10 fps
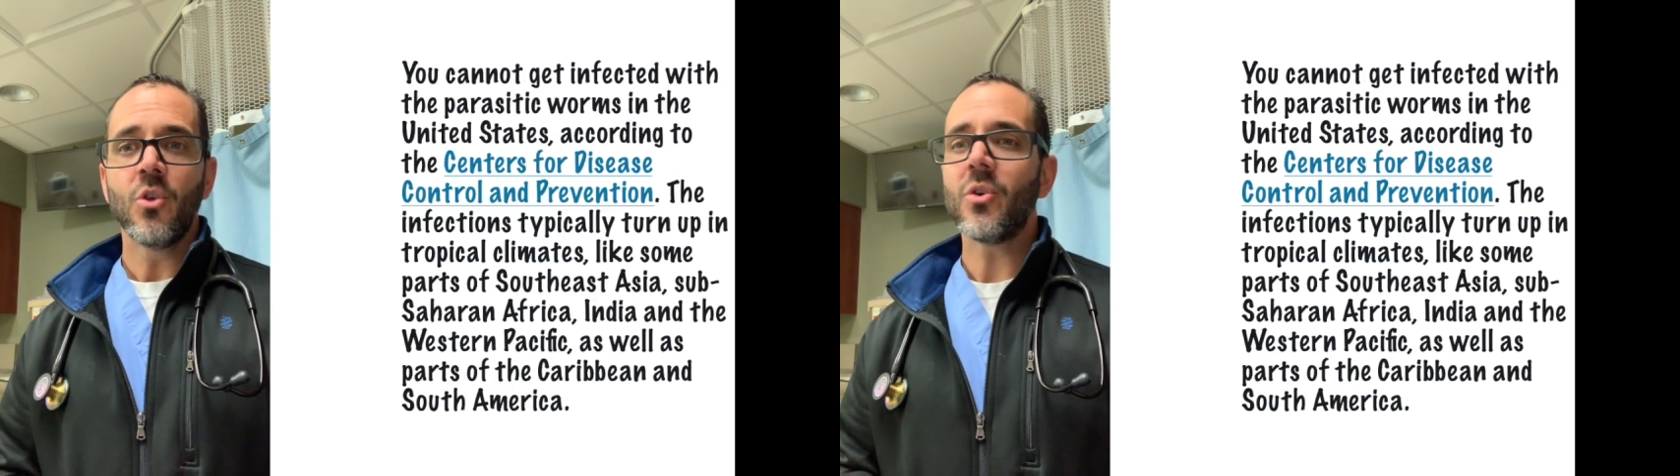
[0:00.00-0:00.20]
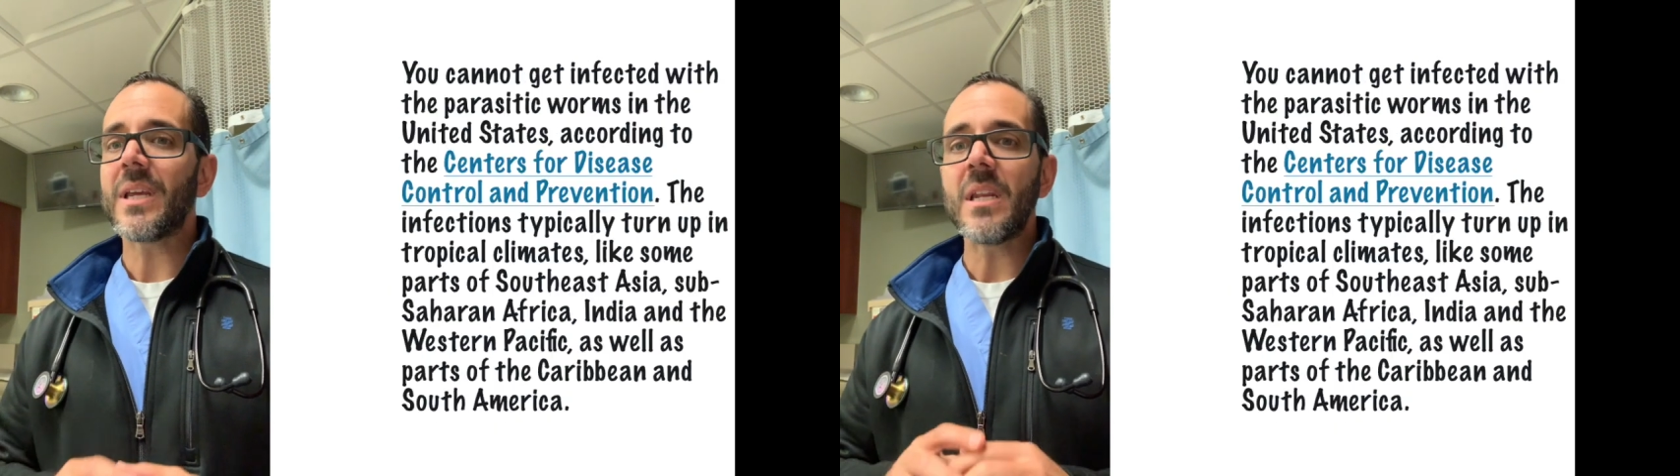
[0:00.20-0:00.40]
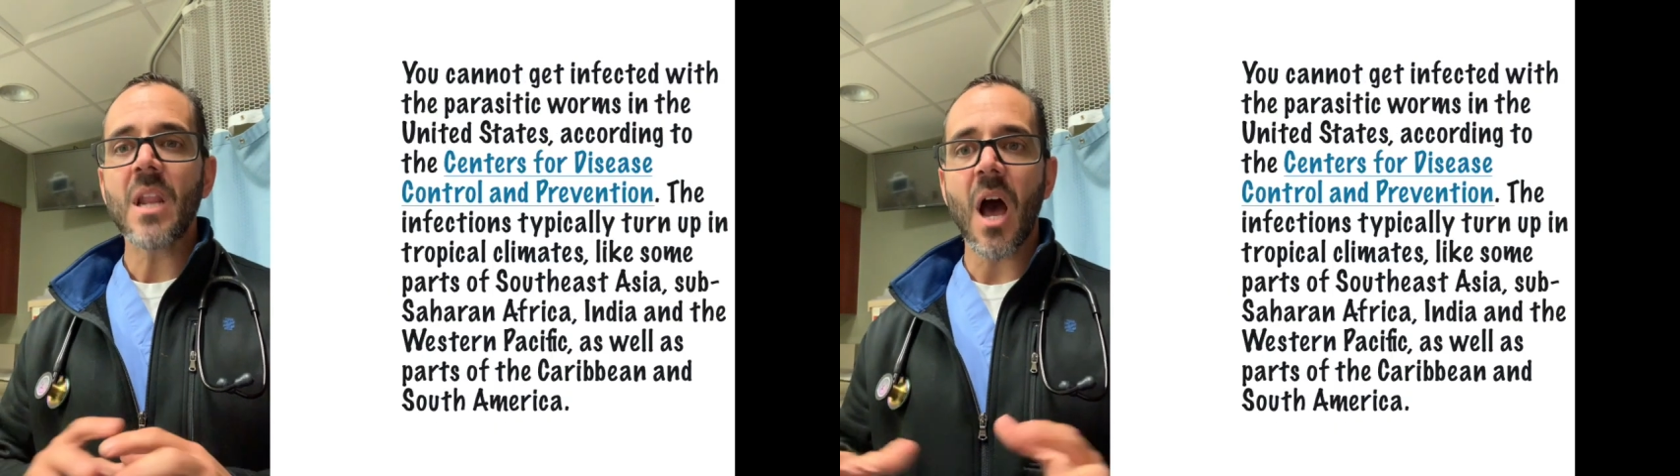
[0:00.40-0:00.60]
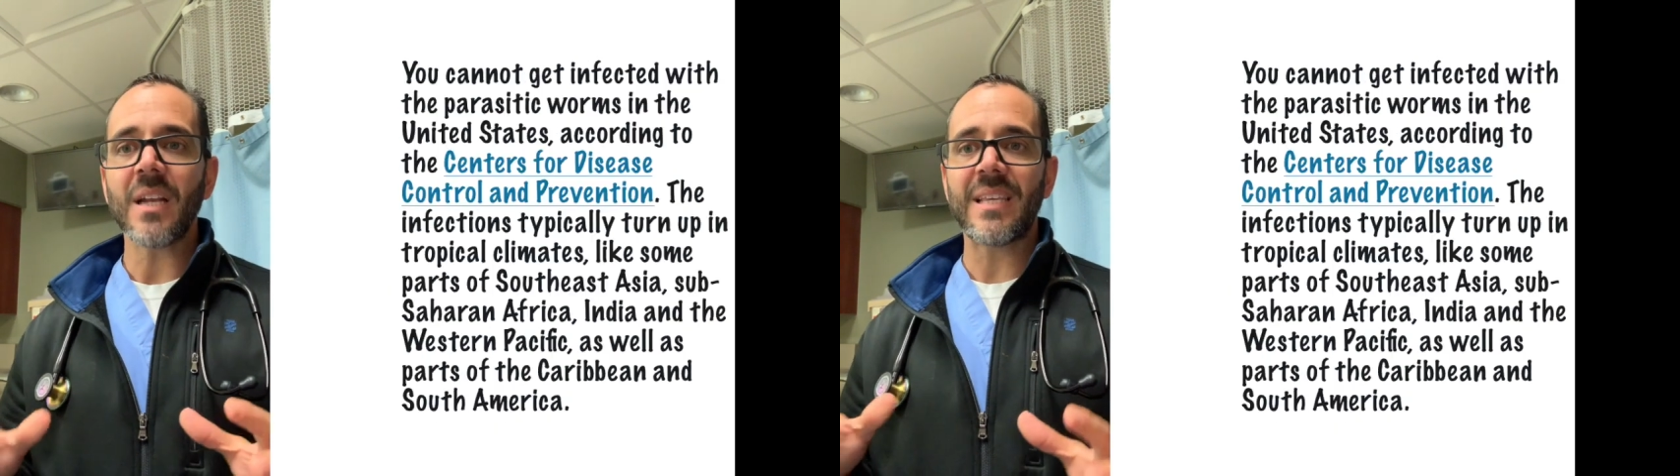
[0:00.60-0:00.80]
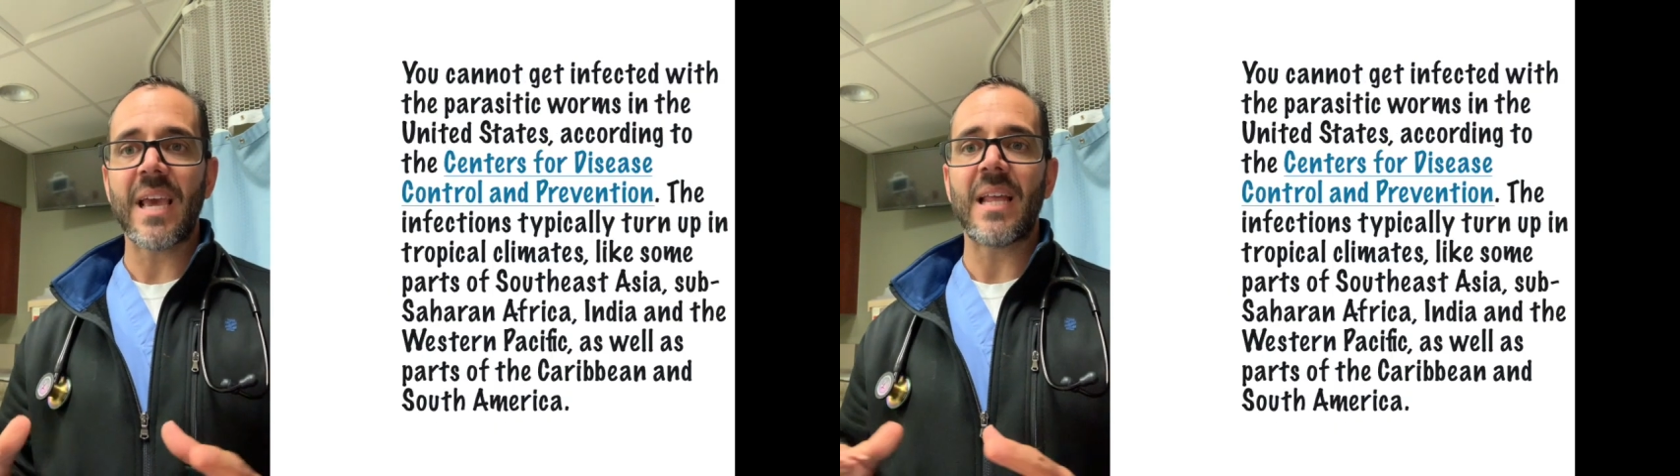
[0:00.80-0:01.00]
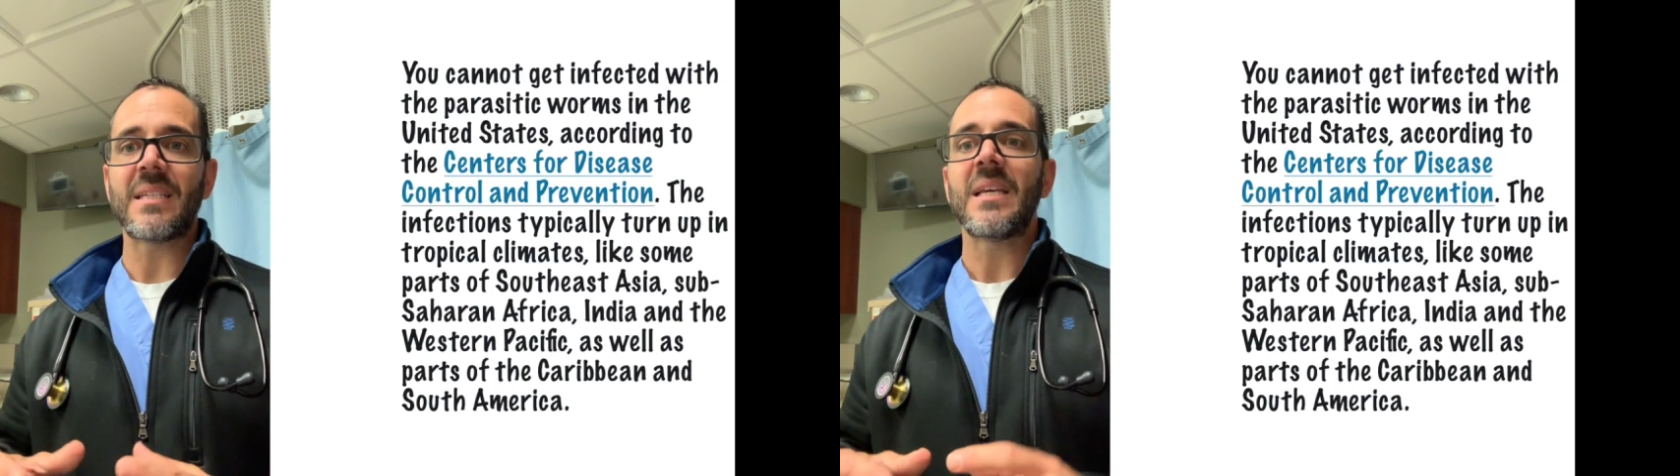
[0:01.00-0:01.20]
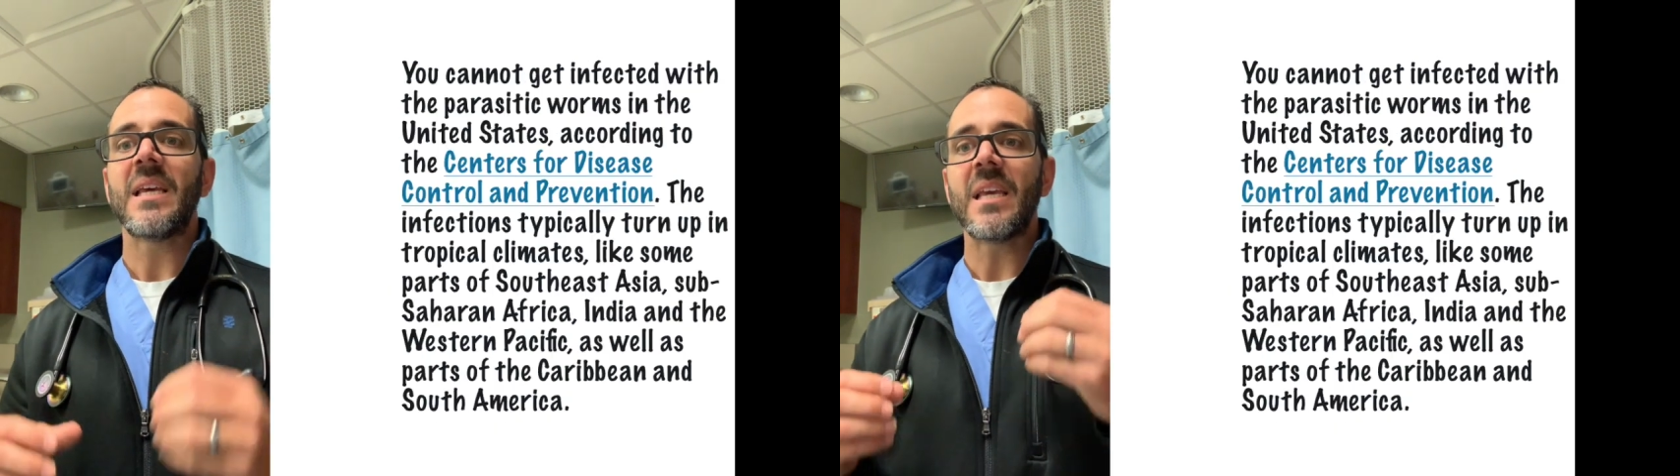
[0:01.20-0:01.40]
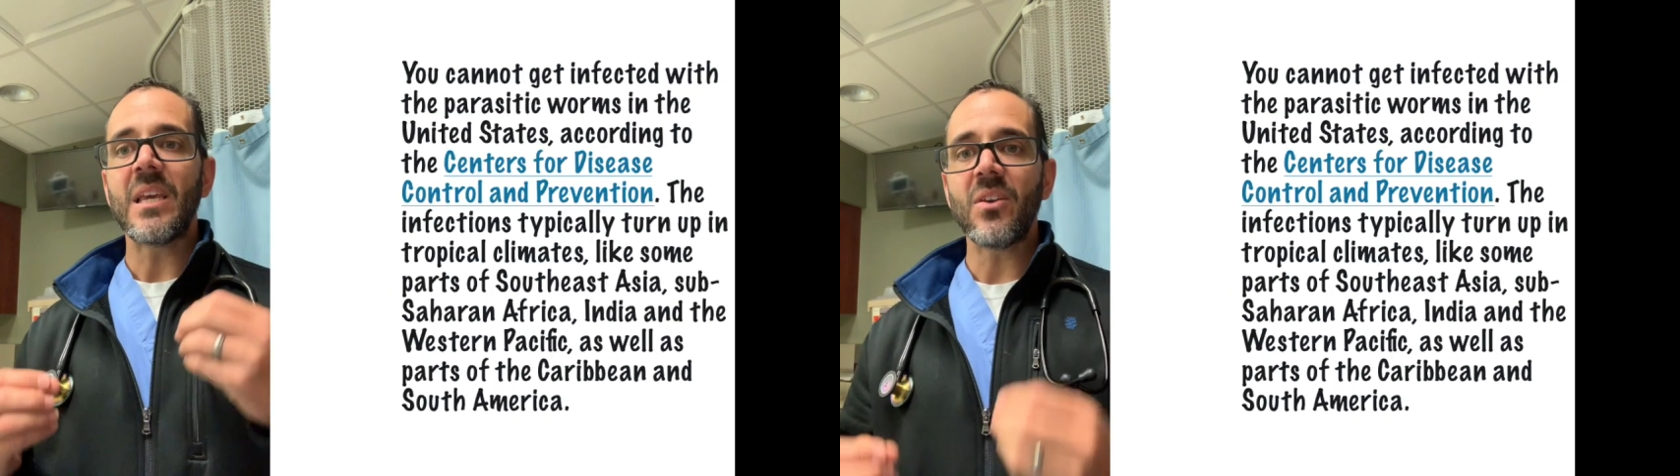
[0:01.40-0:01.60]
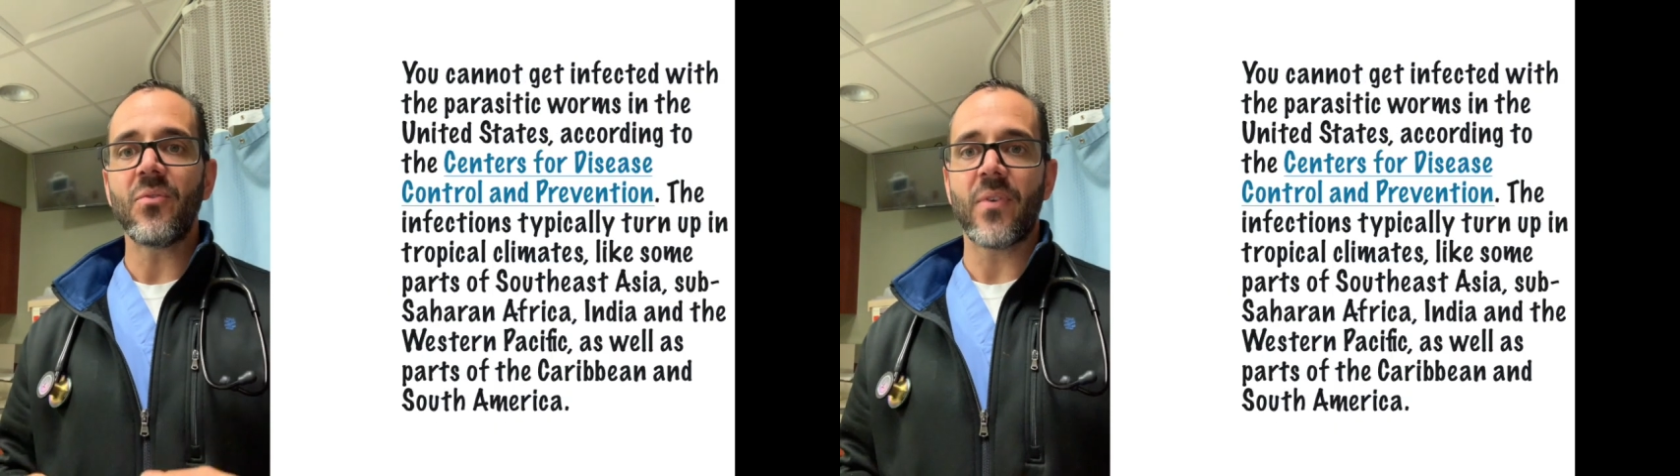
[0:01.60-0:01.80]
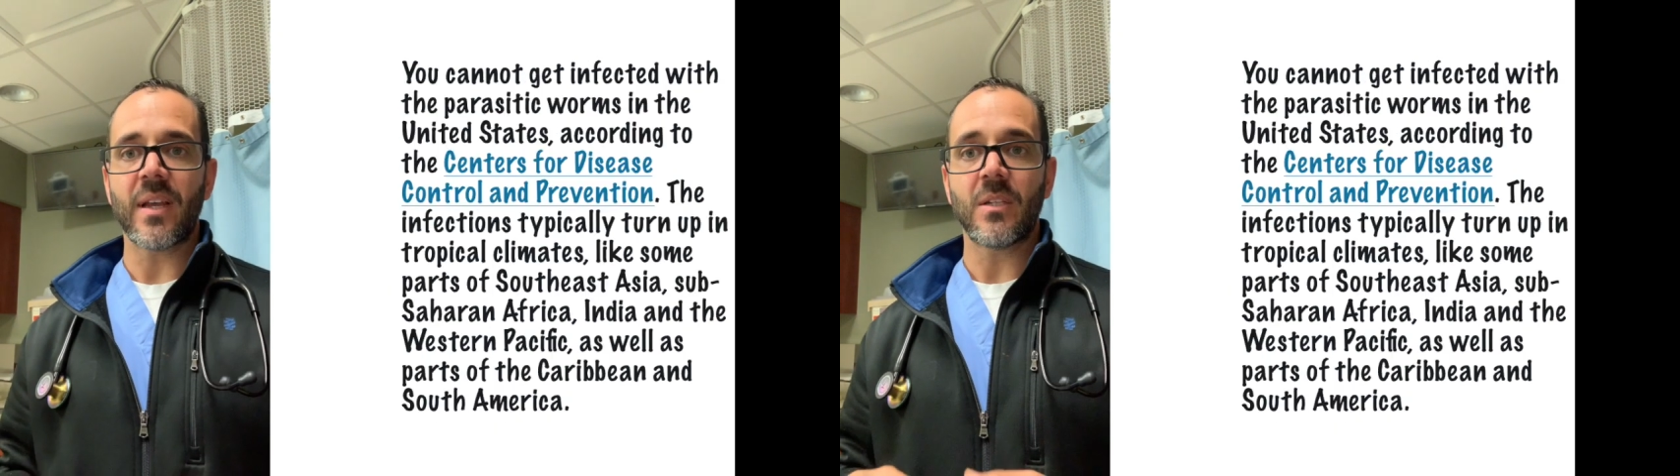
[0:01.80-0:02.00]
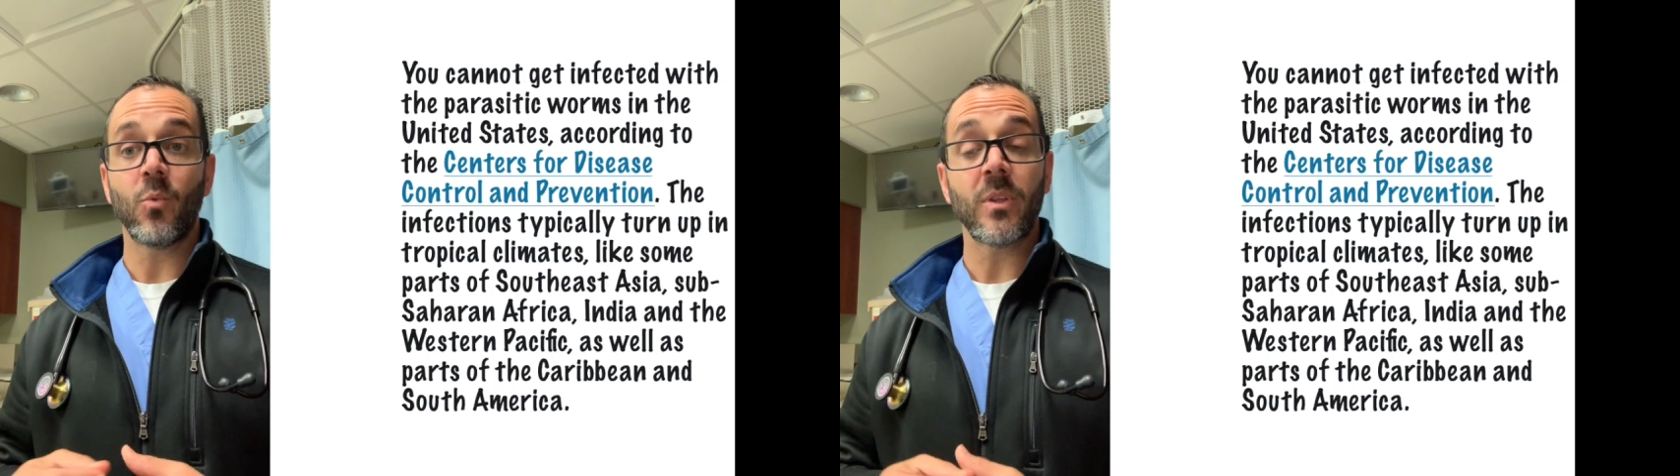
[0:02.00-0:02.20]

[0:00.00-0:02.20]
You cannot get infected